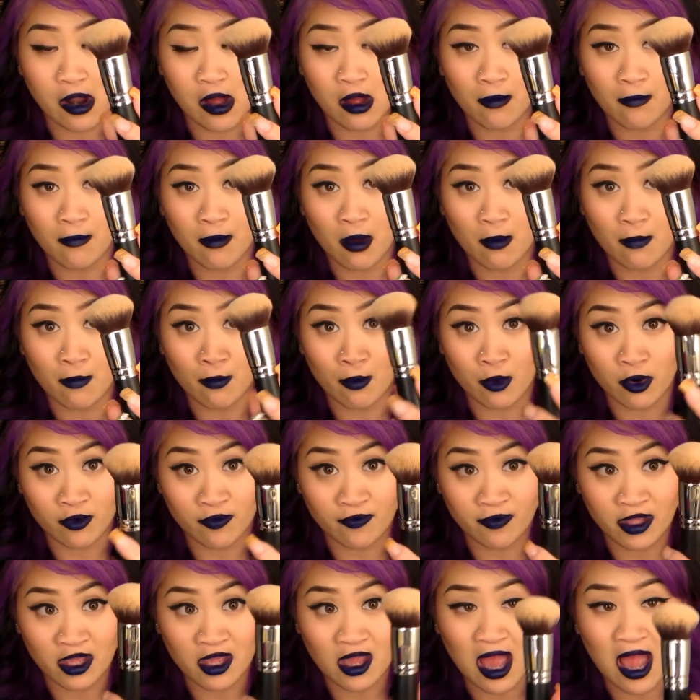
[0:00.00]
from
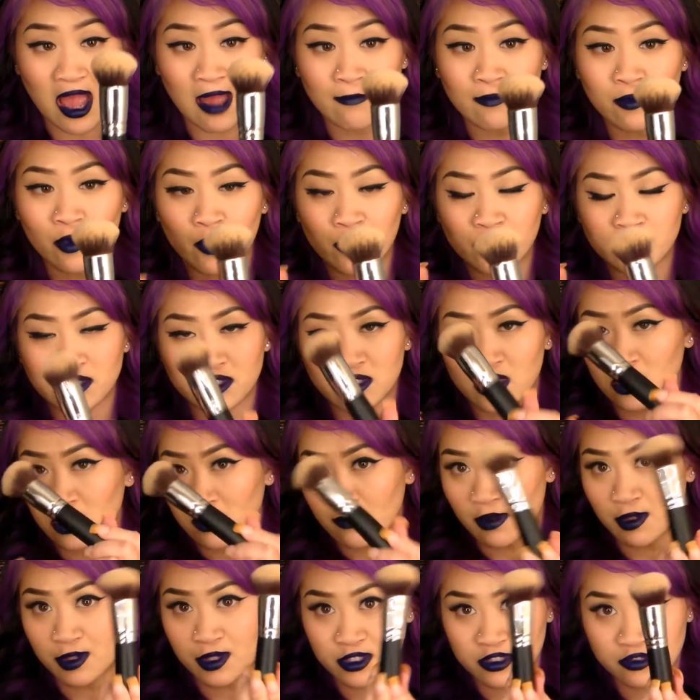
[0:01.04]
Morphe. I'm going to talk
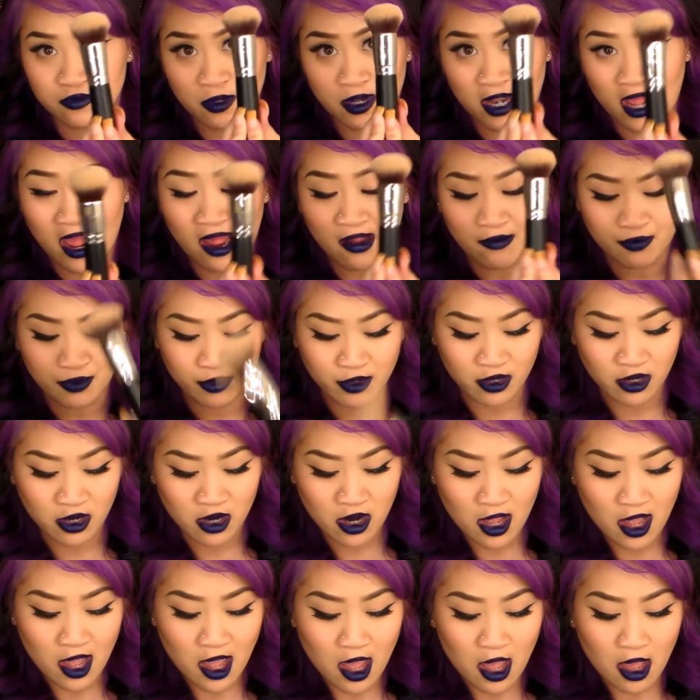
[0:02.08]
about this one
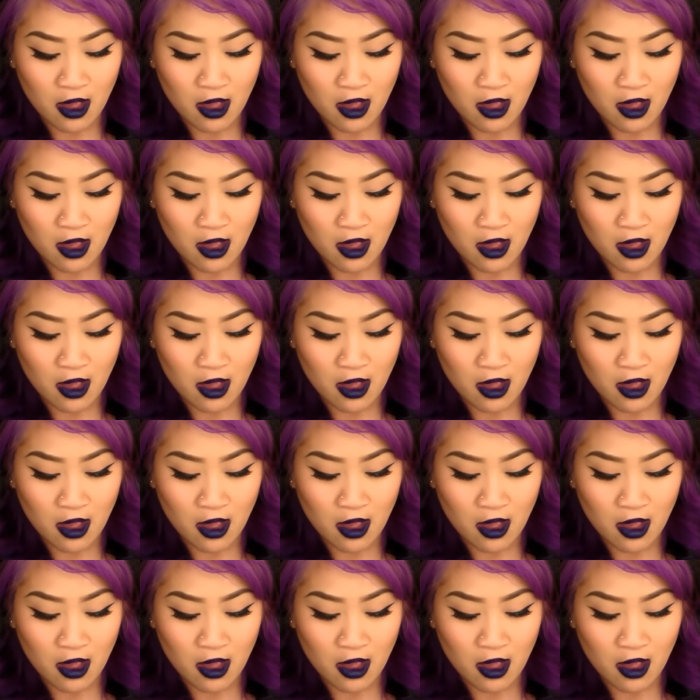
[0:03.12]
after,